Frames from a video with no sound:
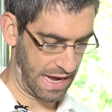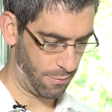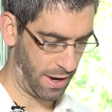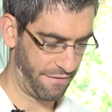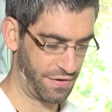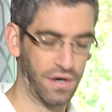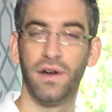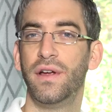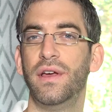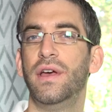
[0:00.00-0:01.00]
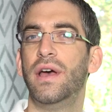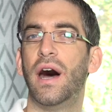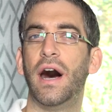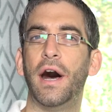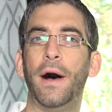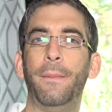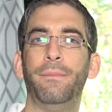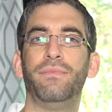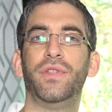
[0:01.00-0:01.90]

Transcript: However, um,